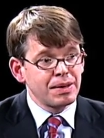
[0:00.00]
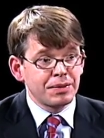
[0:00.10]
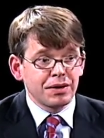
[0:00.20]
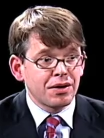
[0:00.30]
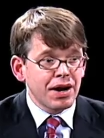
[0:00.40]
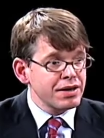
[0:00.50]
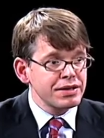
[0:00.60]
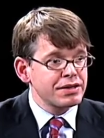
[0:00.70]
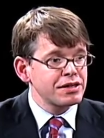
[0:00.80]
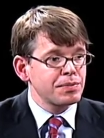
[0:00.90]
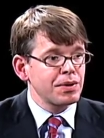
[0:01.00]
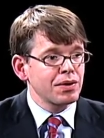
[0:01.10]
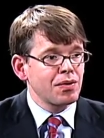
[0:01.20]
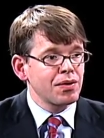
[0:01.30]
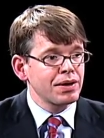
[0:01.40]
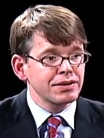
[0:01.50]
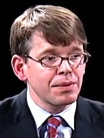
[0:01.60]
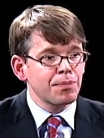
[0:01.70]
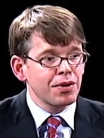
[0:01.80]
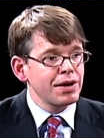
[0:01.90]
I mean, you go down to D.C. Superior Court, it's a
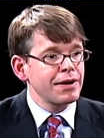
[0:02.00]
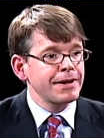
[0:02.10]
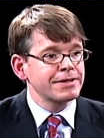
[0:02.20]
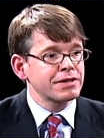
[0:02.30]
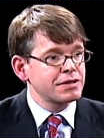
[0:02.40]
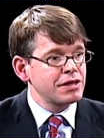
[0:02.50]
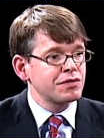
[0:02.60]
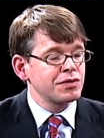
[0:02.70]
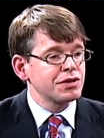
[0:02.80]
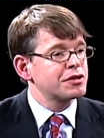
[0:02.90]
pretty successful